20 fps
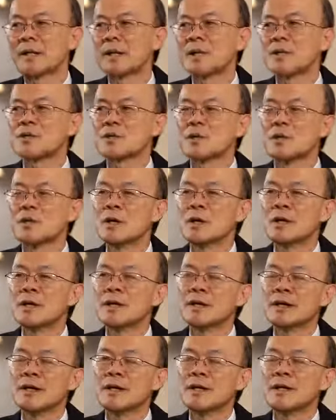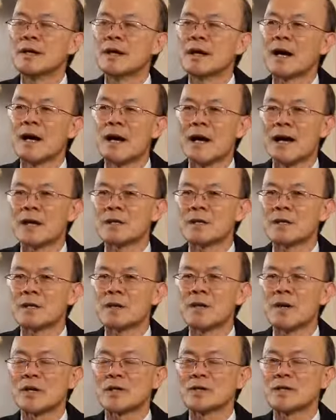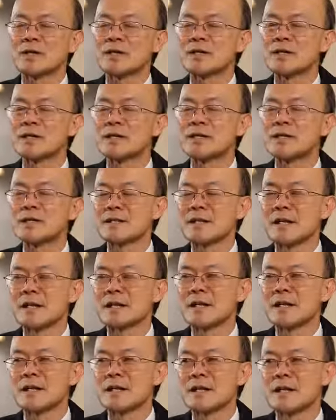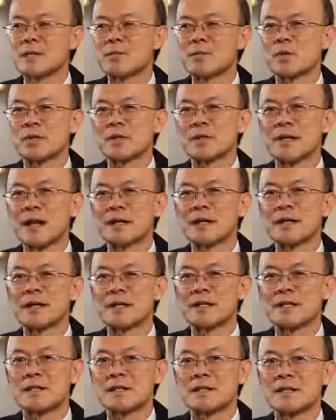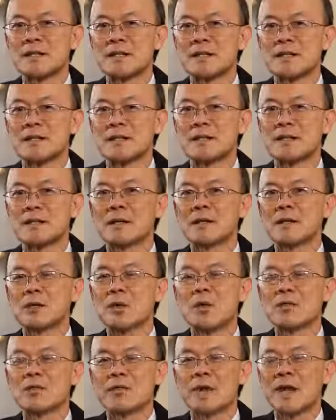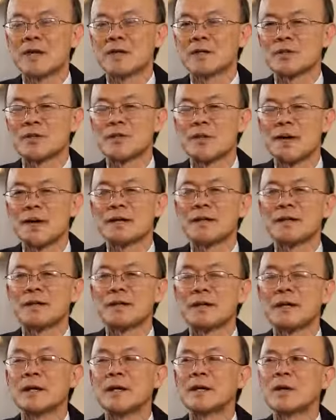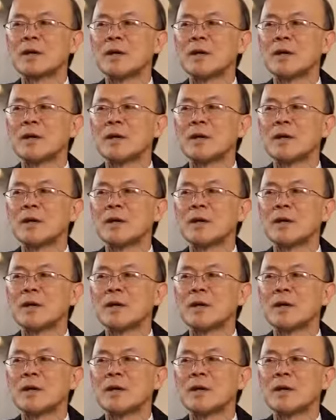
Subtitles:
So then I asked the question, since nothing is protecting the seed, no flesh, no anything,